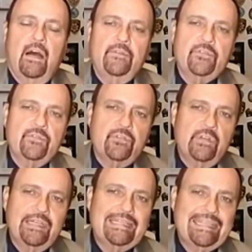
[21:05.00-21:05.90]

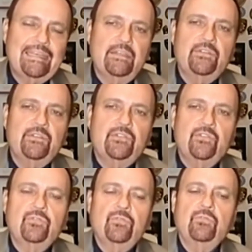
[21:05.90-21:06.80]
officers are going to tend
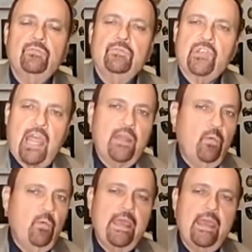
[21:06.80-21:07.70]
to
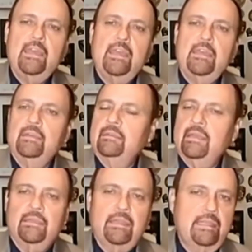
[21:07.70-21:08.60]
shy away
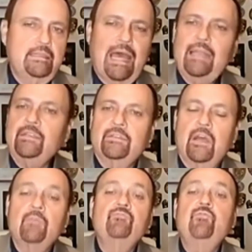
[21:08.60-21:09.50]
and not
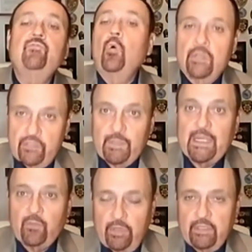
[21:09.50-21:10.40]
come forward and
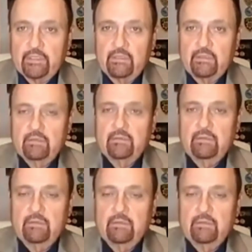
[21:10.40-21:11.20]
speak with us.